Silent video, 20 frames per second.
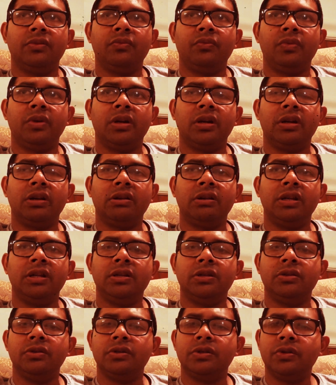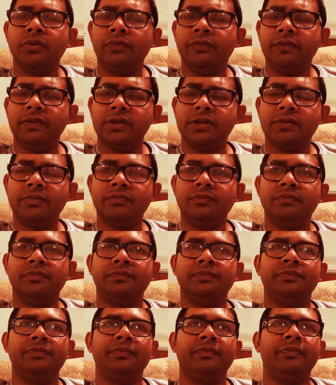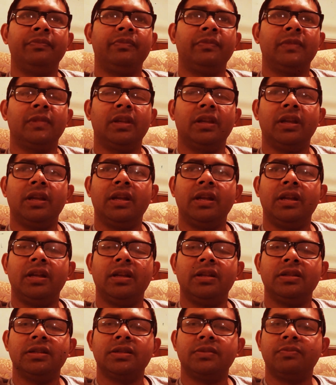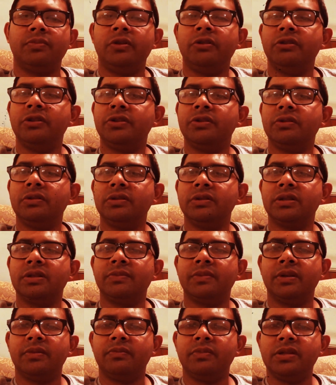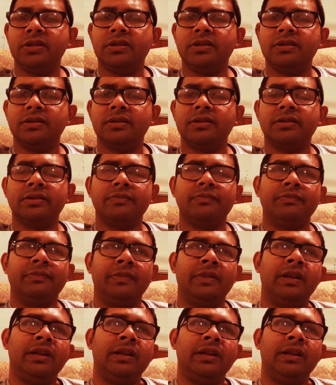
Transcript: were into Sufism and spiritualism and mysticism.